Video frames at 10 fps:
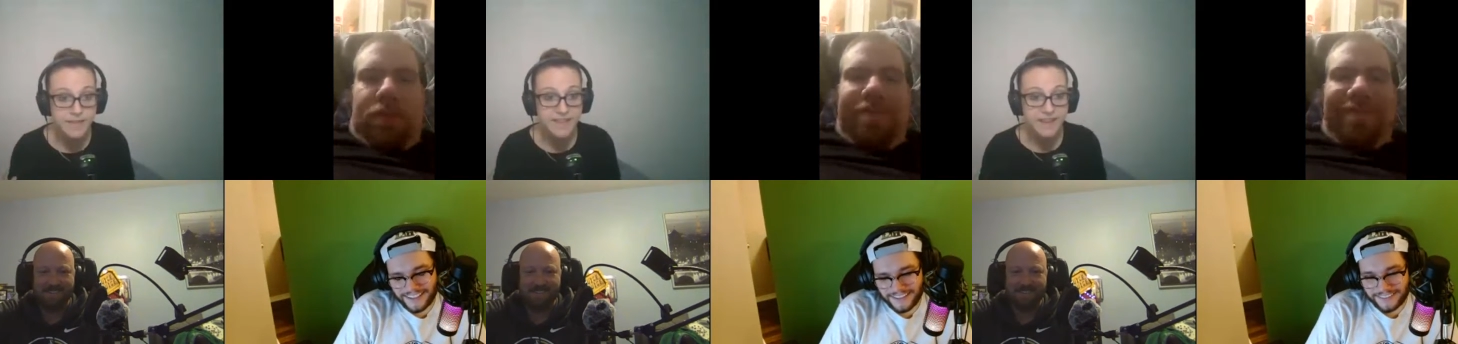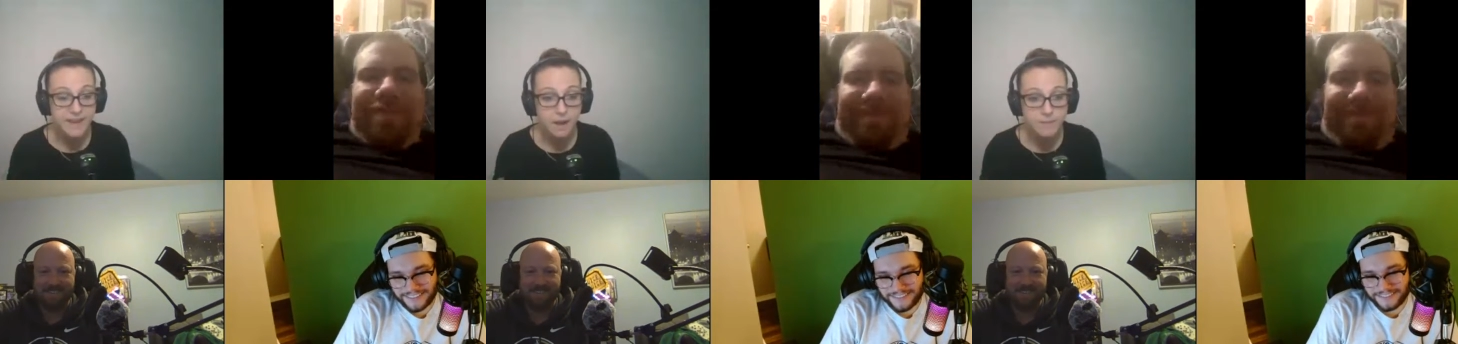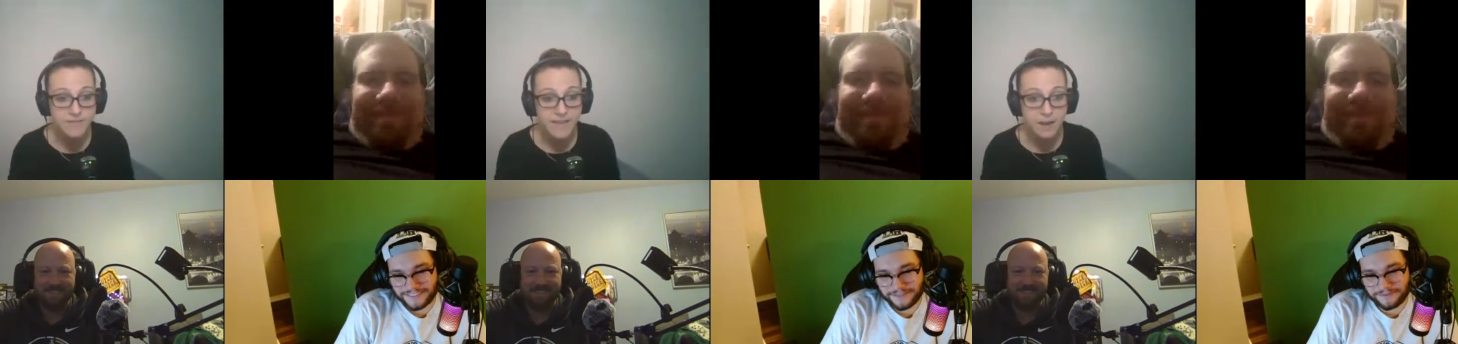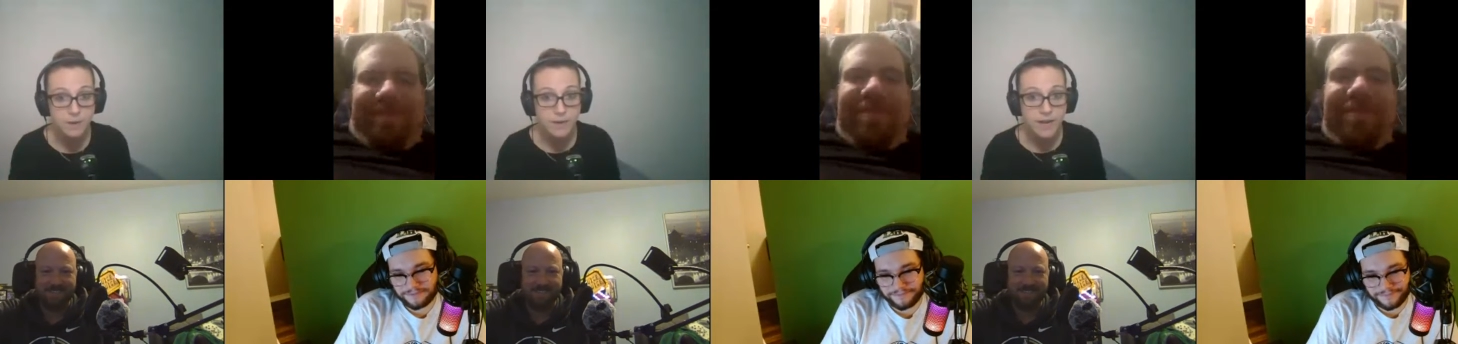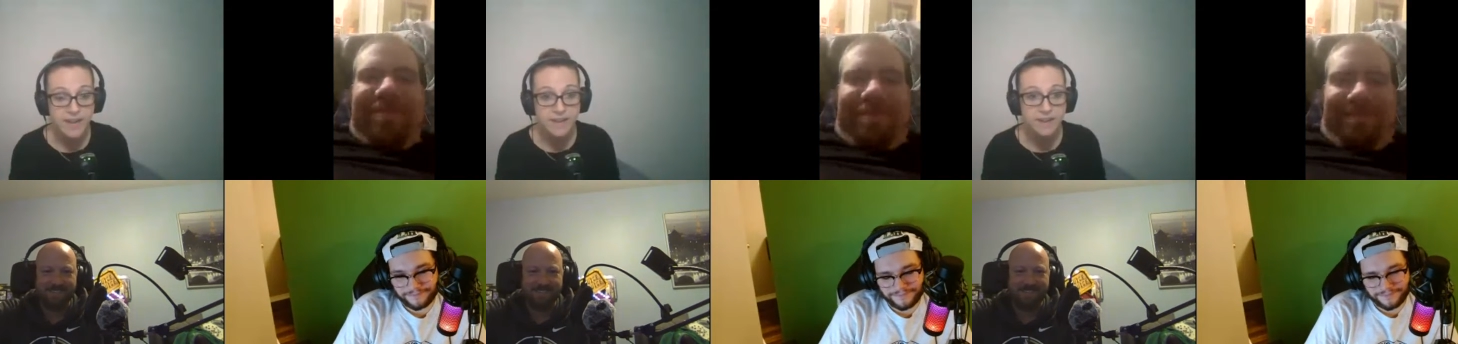Speaker 1: and they come down
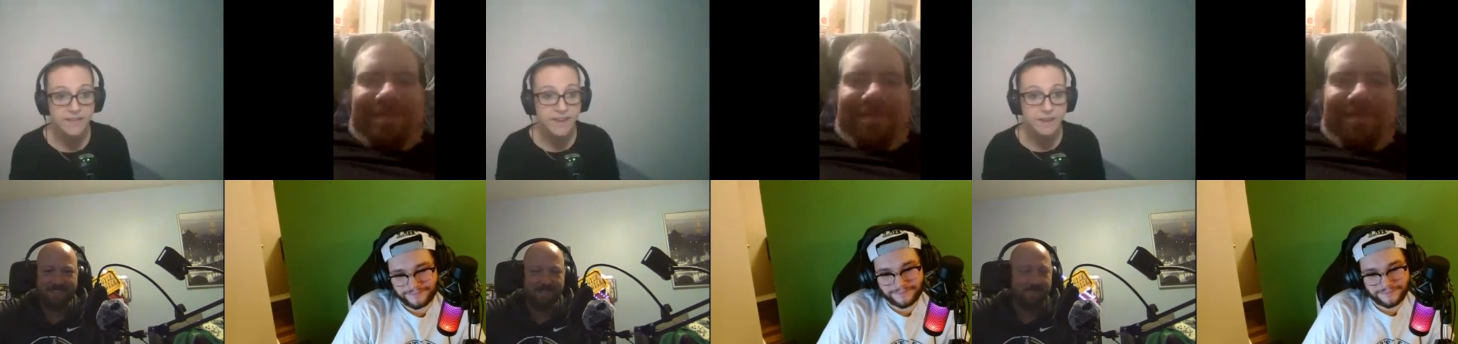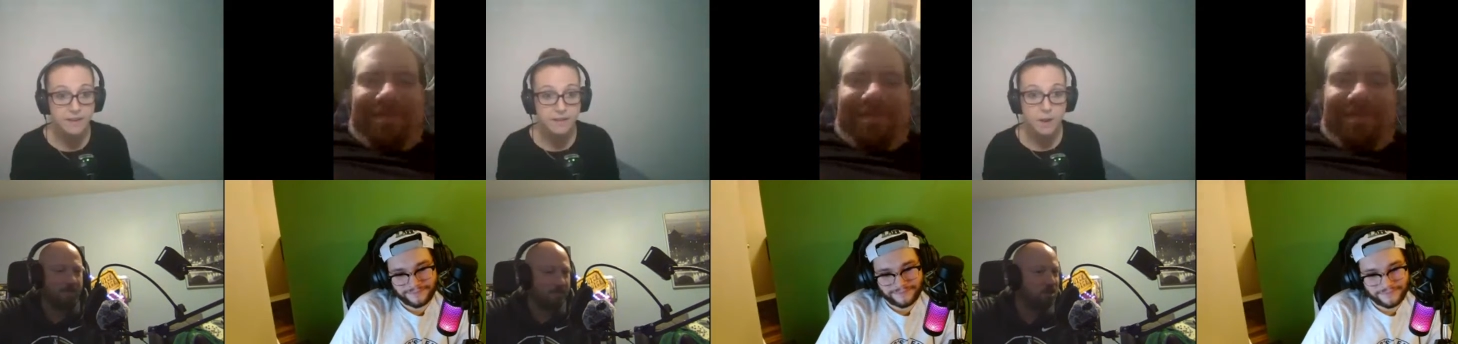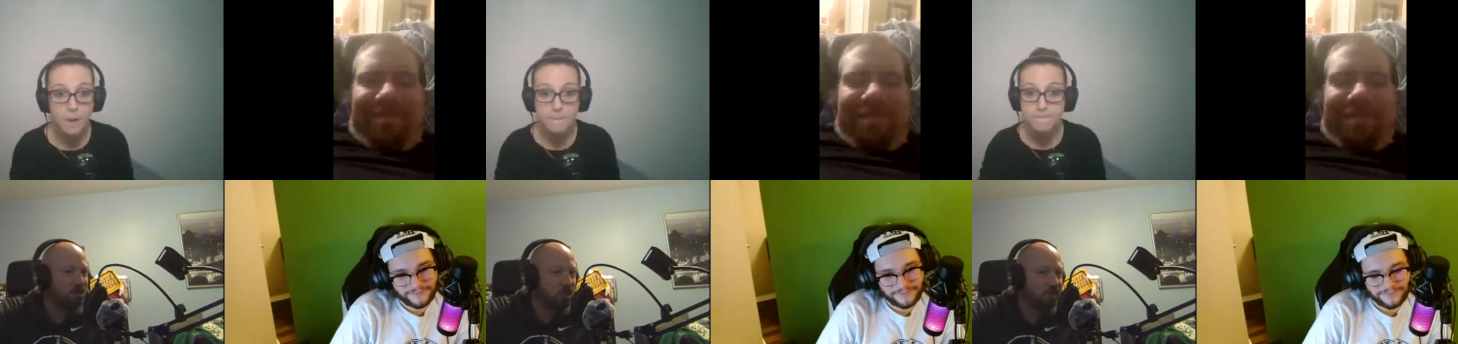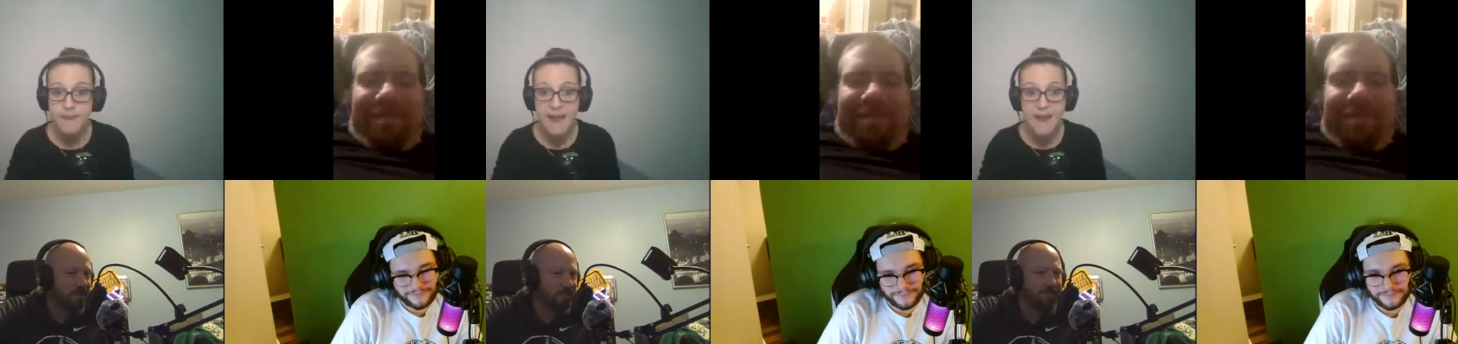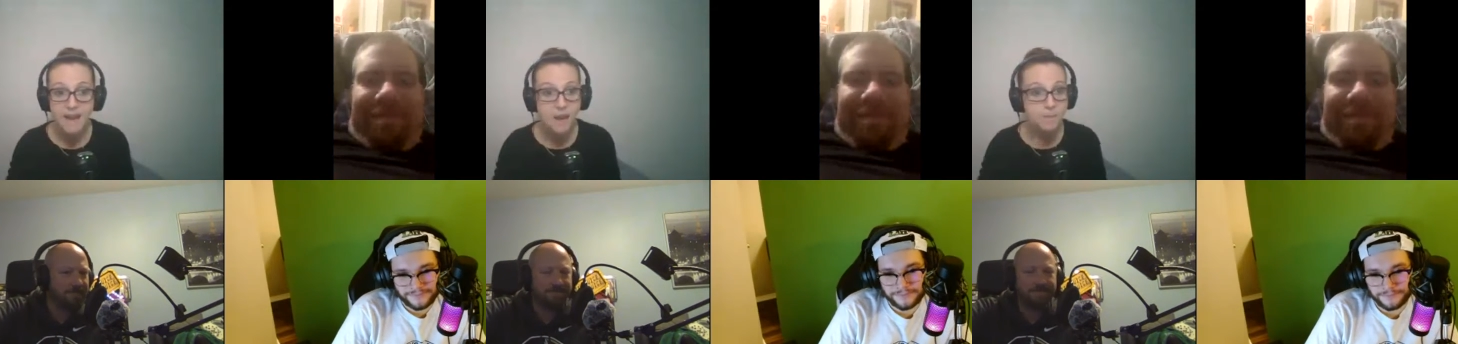and they from Jersey
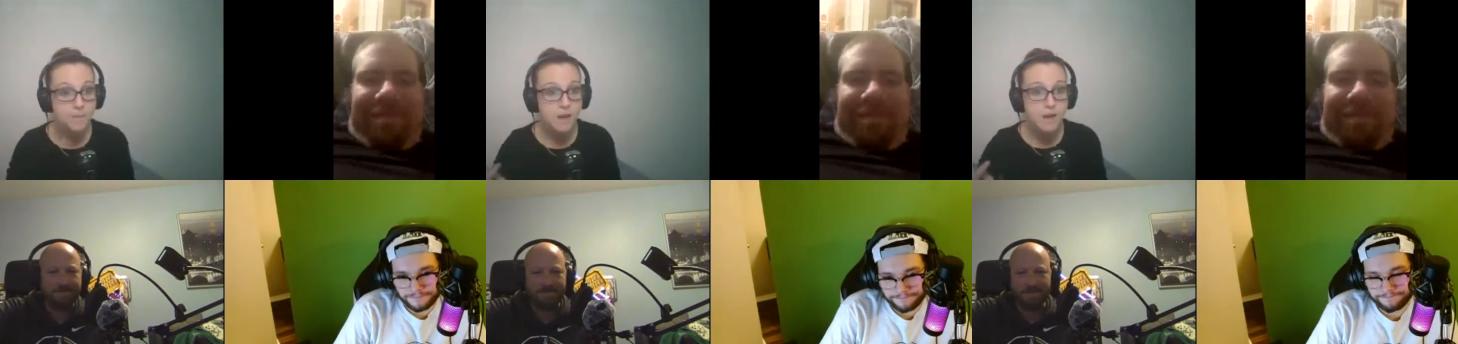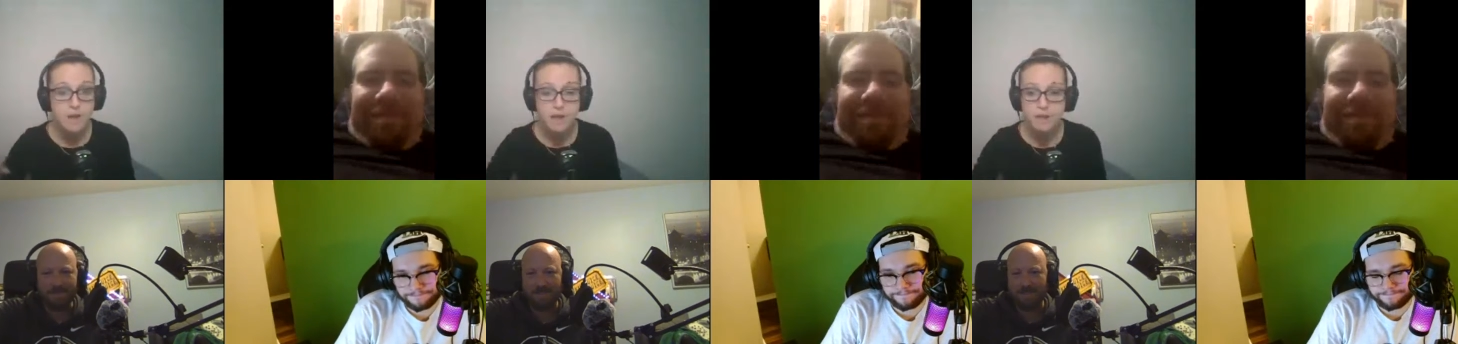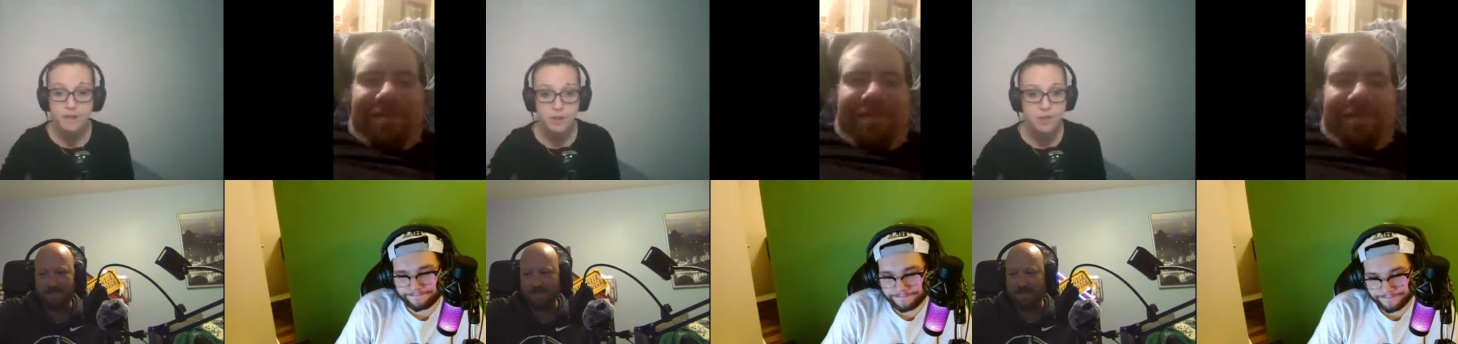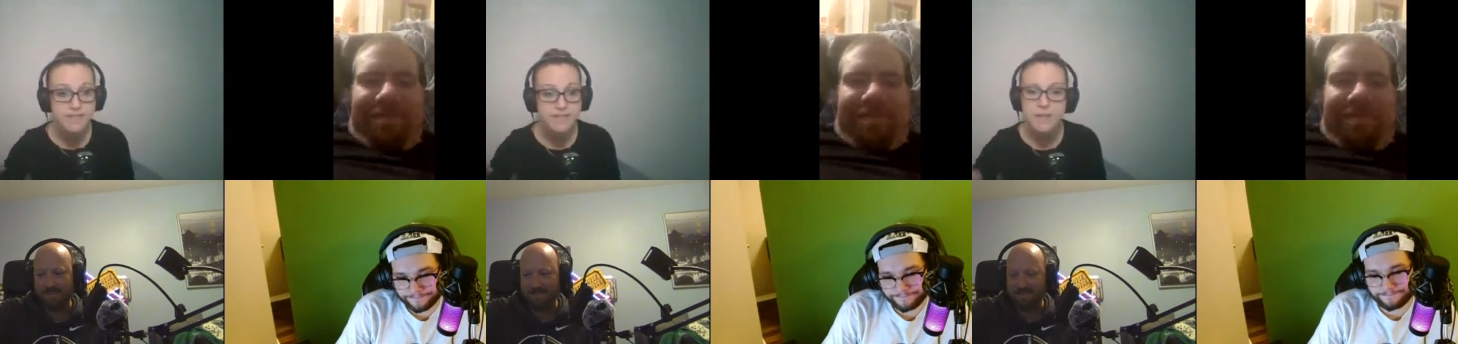pack up the streets.